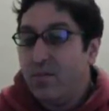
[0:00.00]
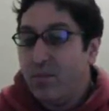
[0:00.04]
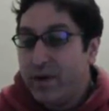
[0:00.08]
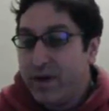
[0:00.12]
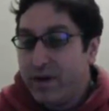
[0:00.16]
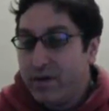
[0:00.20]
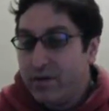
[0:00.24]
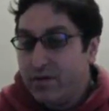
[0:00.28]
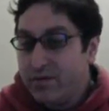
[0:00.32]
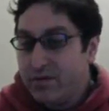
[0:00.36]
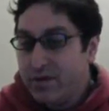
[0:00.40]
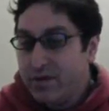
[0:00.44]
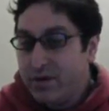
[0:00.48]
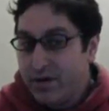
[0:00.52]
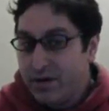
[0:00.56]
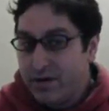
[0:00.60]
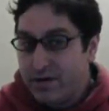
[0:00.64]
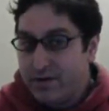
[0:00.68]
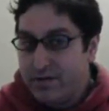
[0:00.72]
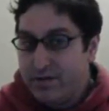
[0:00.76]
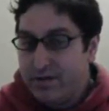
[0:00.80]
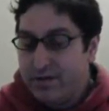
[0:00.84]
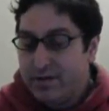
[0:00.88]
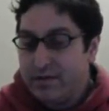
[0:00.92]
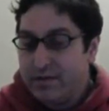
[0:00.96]
we all
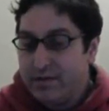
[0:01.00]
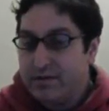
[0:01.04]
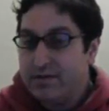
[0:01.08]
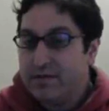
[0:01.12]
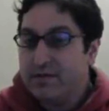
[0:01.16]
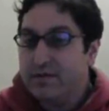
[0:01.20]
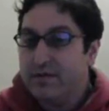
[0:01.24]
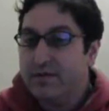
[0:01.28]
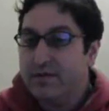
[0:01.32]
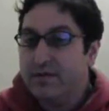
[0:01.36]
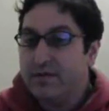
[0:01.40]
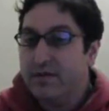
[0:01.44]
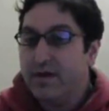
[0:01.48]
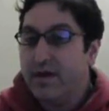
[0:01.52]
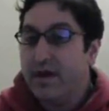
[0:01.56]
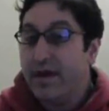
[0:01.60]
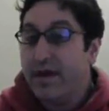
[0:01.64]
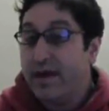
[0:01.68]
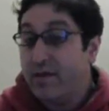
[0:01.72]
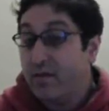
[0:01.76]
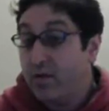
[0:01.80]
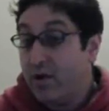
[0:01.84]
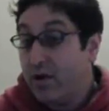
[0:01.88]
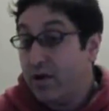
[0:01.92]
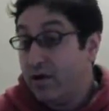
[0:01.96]
know,
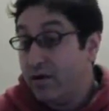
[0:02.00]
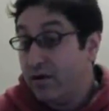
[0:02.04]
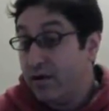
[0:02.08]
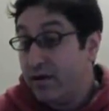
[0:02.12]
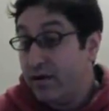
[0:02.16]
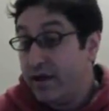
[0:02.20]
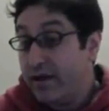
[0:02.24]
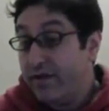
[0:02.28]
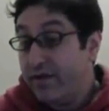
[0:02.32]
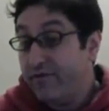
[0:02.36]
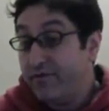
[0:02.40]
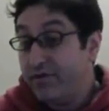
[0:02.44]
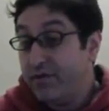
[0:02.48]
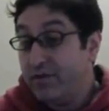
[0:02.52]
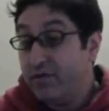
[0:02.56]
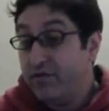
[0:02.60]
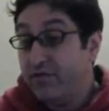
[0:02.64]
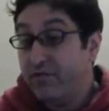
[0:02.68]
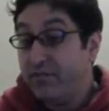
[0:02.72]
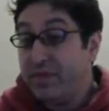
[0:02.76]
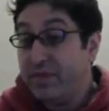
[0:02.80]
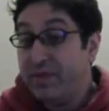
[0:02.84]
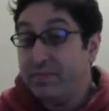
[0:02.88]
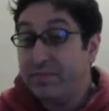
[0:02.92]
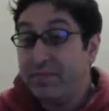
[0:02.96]
well, if
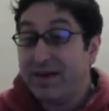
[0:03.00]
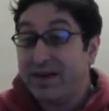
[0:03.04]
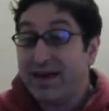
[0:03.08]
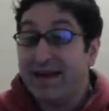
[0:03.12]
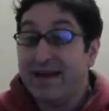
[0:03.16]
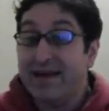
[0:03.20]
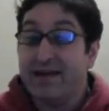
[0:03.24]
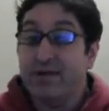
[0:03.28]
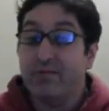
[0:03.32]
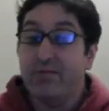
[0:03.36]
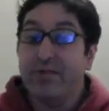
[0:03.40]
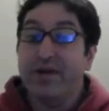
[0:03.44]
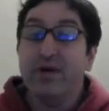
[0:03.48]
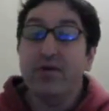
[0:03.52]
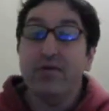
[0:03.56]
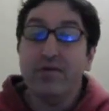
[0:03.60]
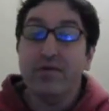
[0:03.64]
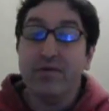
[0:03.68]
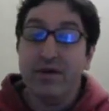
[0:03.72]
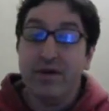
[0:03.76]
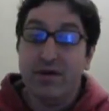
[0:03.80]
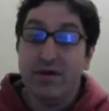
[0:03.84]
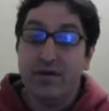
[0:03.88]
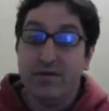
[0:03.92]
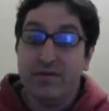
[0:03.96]
you've been playing, we all
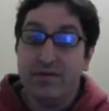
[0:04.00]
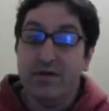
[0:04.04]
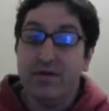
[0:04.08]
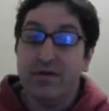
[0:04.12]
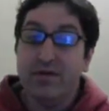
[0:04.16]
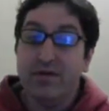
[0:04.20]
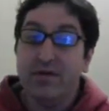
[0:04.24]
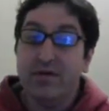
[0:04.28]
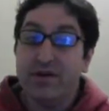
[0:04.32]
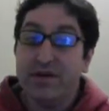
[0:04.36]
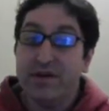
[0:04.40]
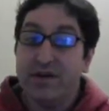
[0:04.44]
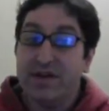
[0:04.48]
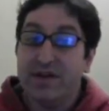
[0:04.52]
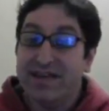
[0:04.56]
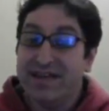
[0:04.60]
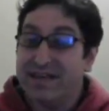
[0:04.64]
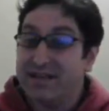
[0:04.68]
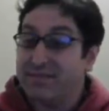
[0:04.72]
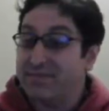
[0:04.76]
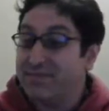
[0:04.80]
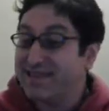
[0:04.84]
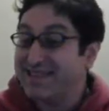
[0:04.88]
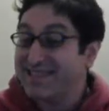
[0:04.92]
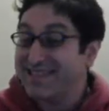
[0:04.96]
know you're going to need